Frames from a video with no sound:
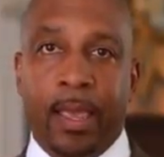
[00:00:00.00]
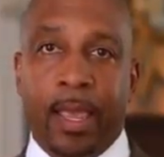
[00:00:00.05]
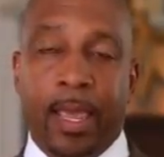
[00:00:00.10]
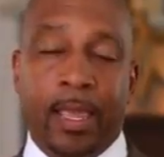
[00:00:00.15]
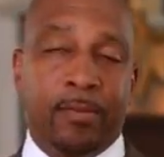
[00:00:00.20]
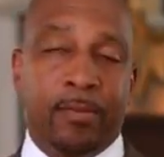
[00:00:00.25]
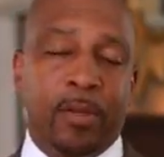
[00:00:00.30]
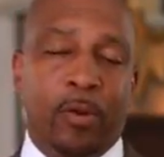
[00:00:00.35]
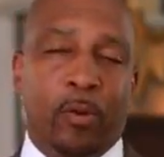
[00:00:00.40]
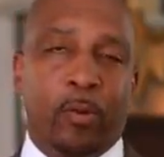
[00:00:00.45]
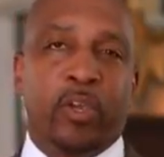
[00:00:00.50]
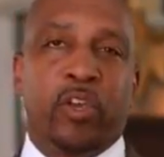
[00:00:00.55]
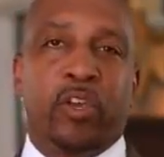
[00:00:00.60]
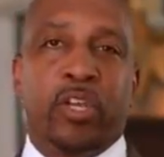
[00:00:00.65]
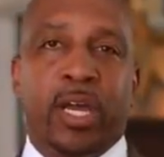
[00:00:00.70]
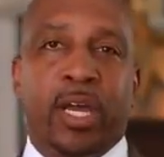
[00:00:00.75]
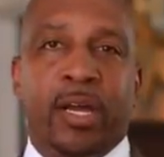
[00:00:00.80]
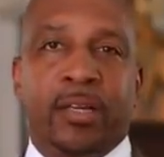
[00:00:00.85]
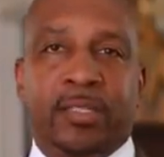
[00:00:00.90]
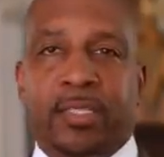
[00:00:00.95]
And when you're
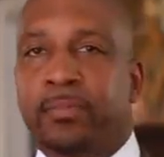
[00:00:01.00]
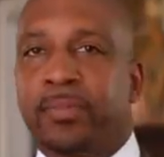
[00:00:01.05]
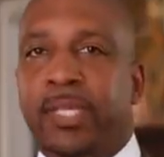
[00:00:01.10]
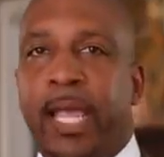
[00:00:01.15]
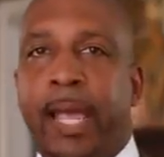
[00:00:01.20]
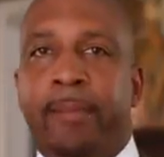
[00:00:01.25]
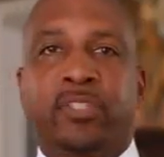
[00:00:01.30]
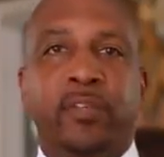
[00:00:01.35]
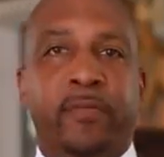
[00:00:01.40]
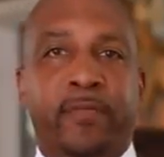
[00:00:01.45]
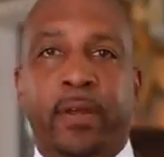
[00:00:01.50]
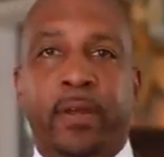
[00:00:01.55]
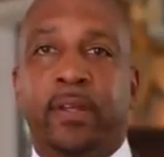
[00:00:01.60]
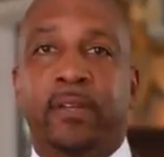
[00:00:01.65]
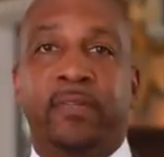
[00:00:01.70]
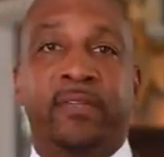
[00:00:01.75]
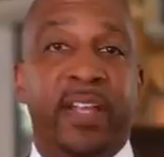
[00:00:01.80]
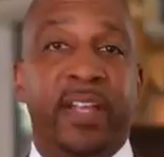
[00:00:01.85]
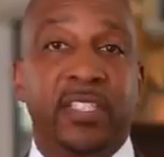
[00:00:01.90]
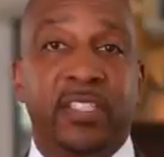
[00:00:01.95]
young, sometimes you feel
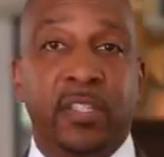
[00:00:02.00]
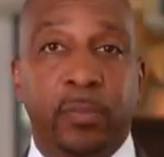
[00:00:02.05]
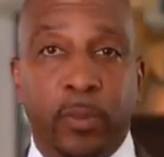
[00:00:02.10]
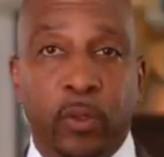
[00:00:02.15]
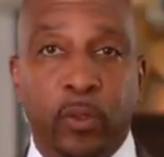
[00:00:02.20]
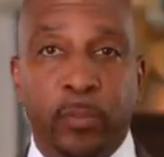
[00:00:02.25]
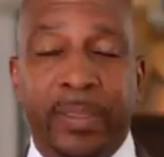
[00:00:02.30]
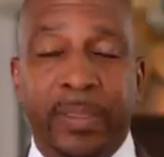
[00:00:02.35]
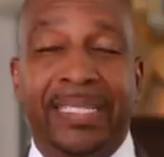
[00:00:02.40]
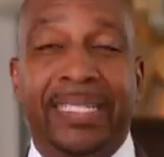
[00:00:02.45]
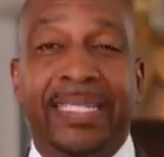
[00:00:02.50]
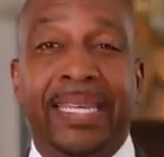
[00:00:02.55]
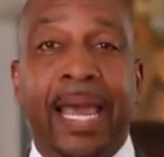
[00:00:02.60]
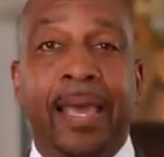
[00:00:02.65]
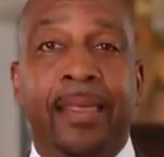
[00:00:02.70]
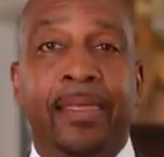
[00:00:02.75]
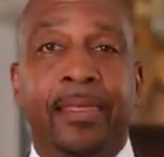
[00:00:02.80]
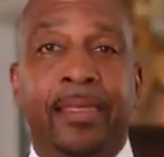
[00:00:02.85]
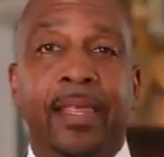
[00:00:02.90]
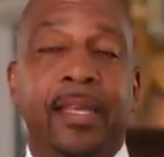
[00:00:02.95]
invincible, but
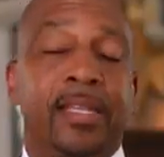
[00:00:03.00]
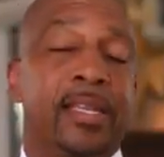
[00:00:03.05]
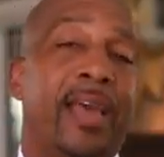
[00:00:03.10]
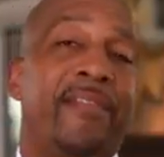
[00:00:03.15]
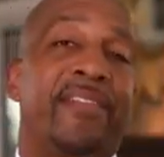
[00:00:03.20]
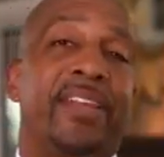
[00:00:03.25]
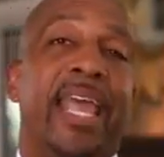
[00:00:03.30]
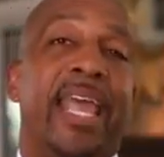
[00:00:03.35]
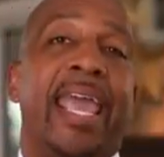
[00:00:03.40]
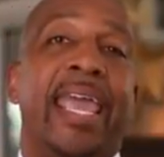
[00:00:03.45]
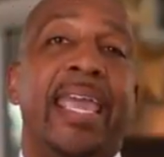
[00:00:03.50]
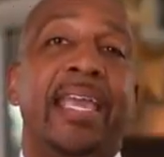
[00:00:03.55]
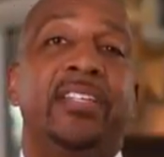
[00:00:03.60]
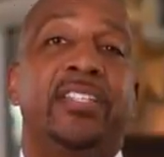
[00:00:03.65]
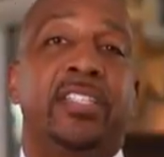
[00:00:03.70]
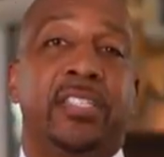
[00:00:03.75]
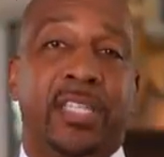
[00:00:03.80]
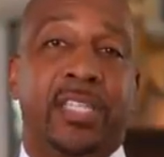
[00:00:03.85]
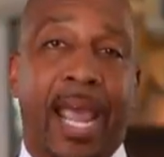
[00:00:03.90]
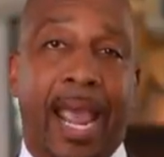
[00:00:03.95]
death doesn't have an age
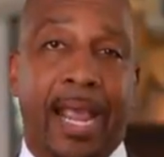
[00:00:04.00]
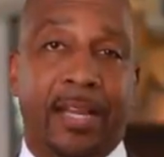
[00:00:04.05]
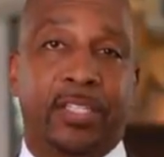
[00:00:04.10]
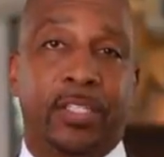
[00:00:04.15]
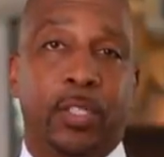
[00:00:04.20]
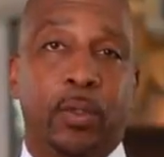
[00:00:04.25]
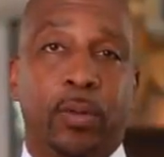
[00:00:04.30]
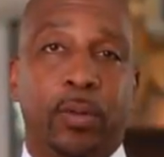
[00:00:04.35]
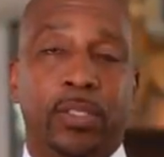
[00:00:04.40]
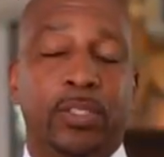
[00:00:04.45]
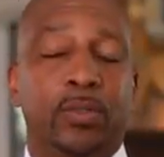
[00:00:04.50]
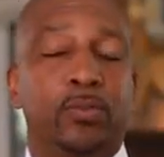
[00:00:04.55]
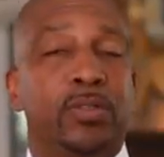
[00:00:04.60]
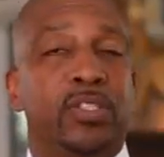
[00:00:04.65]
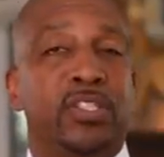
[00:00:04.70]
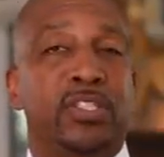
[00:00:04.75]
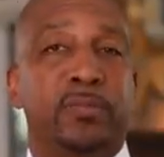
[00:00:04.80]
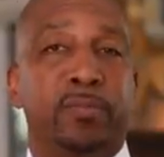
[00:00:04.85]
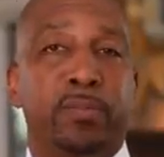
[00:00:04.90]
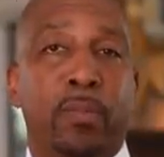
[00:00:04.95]
attached to it, so it's
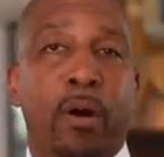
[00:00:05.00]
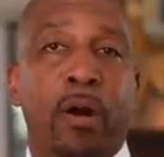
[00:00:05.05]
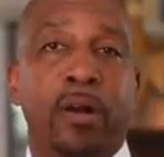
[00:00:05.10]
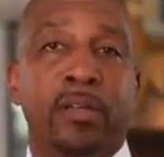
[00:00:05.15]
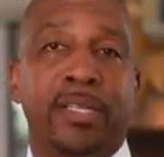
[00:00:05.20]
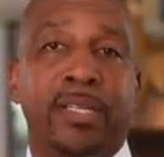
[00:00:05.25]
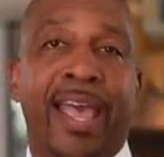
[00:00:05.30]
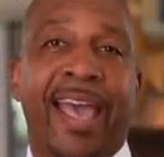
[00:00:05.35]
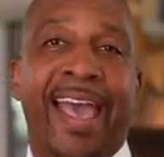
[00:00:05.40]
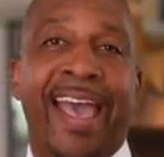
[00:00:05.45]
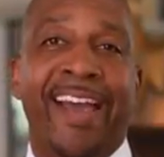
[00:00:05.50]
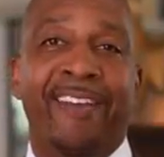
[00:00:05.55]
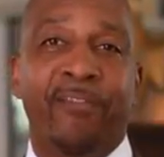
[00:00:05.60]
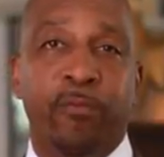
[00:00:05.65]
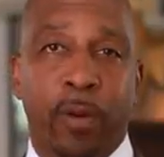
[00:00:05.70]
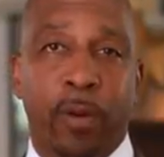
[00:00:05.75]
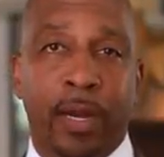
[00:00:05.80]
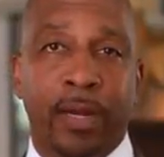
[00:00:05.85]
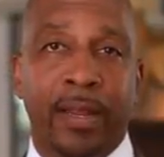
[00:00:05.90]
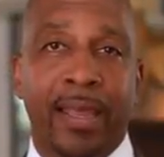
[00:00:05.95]
smart to have
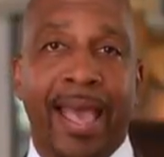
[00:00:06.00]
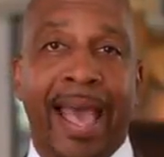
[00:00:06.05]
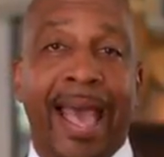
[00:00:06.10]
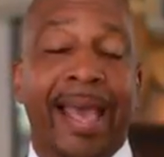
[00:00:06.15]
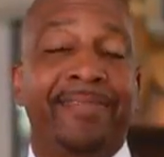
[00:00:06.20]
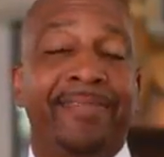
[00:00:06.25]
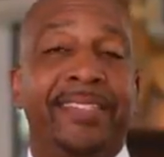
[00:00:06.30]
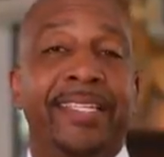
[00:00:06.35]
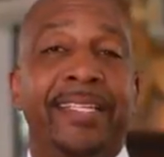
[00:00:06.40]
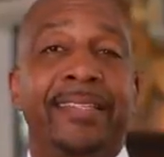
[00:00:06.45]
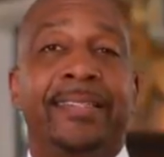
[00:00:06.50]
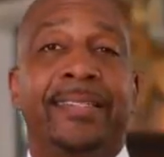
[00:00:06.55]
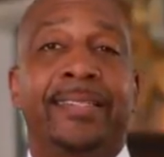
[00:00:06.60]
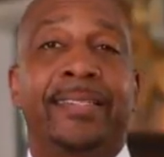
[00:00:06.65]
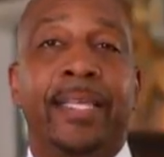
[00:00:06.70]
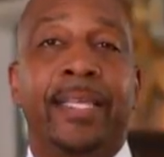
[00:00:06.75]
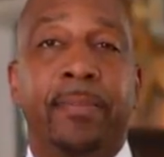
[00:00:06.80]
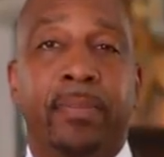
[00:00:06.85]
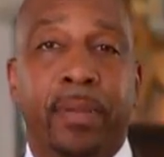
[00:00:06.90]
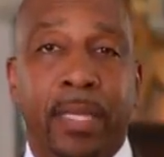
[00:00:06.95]
one. I've seen
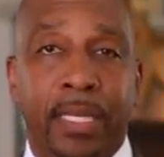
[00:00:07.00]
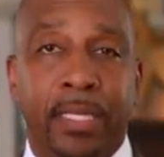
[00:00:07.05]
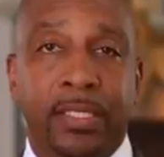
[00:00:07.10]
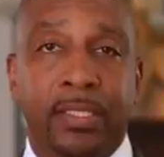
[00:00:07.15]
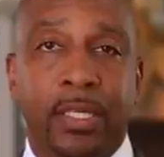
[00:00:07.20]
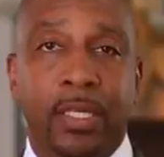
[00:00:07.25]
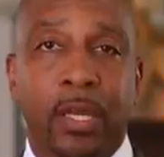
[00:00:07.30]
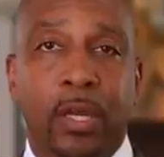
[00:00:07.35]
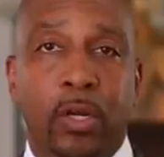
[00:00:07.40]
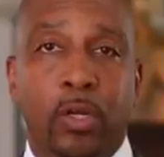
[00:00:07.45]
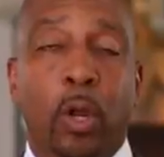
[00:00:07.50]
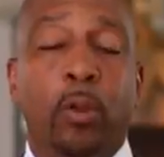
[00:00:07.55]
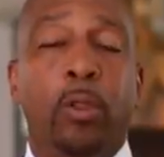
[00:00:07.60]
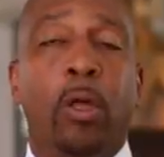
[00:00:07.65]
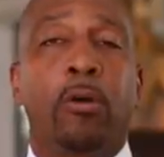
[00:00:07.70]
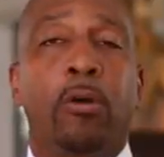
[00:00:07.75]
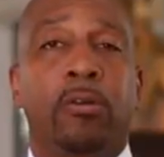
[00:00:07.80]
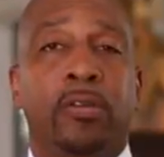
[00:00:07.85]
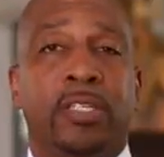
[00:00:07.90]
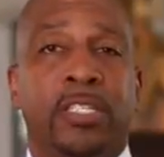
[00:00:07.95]
siblings no
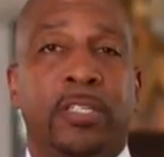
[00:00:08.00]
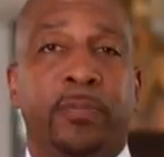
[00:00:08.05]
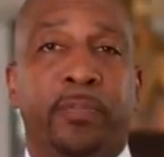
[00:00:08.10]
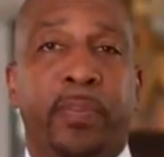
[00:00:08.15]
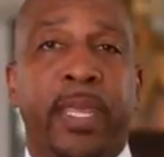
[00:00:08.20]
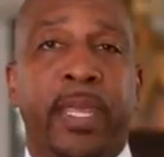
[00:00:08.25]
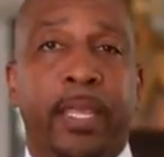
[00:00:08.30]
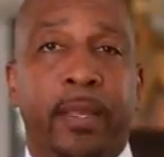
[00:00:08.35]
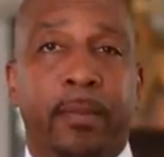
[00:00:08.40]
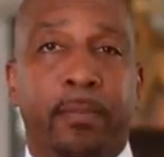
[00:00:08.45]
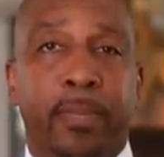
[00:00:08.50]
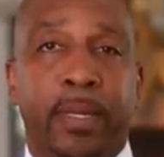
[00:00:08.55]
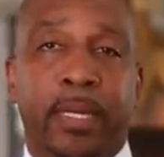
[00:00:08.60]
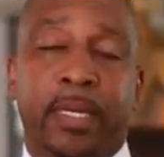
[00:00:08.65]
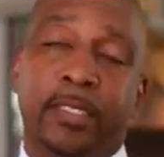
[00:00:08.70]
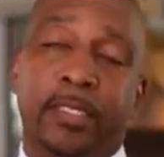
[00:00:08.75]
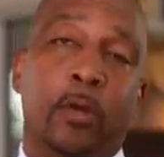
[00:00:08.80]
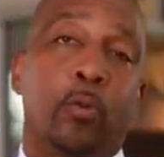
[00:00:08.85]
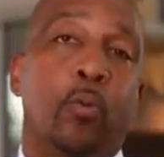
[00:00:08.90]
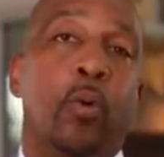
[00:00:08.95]
longer speak
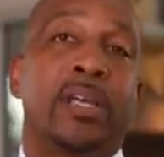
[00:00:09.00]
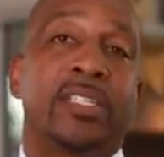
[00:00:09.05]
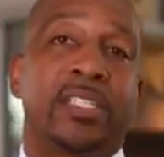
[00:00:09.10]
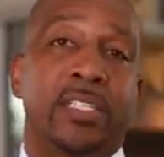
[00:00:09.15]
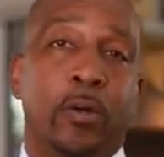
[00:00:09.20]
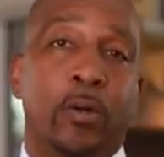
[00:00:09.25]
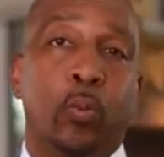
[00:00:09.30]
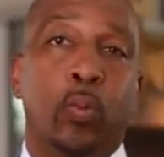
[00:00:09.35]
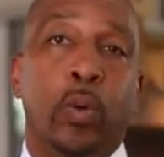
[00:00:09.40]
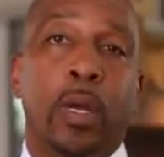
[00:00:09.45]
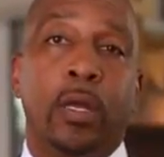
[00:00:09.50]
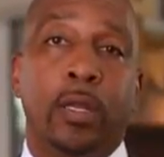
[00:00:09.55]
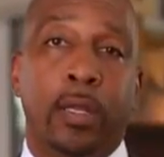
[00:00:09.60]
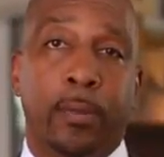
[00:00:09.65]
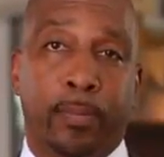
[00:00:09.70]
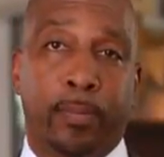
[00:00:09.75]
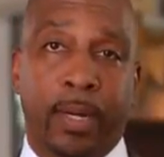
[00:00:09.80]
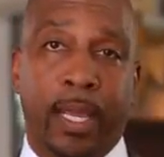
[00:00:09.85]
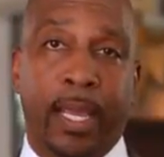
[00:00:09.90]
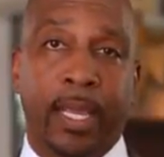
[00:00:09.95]
because there wasn't a will
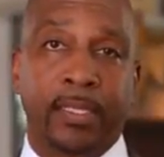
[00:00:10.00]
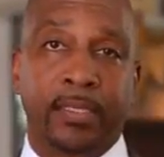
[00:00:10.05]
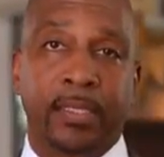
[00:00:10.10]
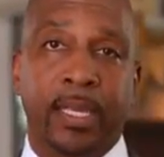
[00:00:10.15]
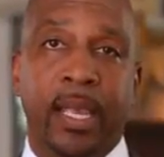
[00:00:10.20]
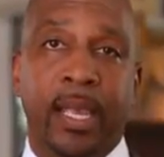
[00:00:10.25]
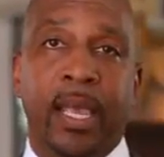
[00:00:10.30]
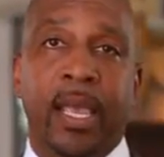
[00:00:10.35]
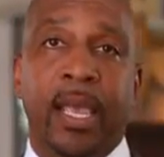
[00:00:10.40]
in place.